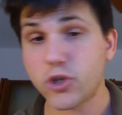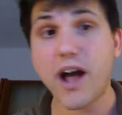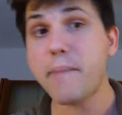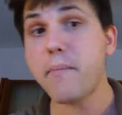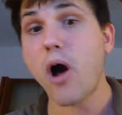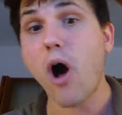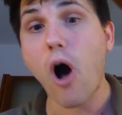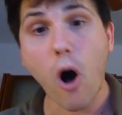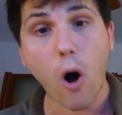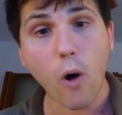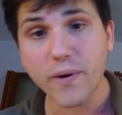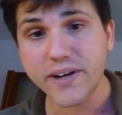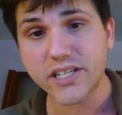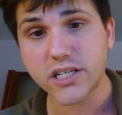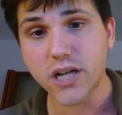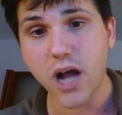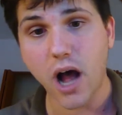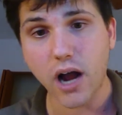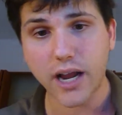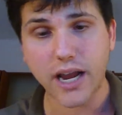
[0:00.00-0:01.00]
So if I'm
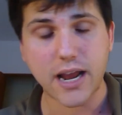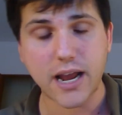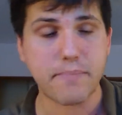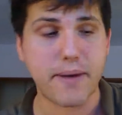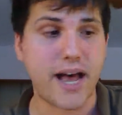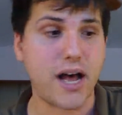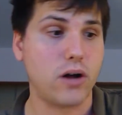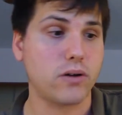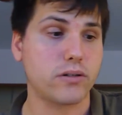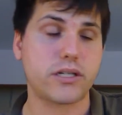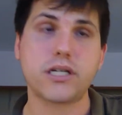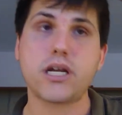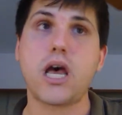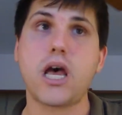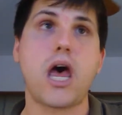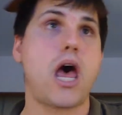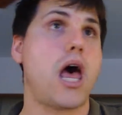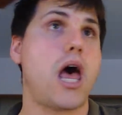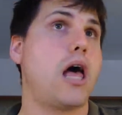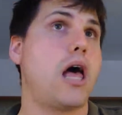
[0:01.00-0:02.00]
always talking about,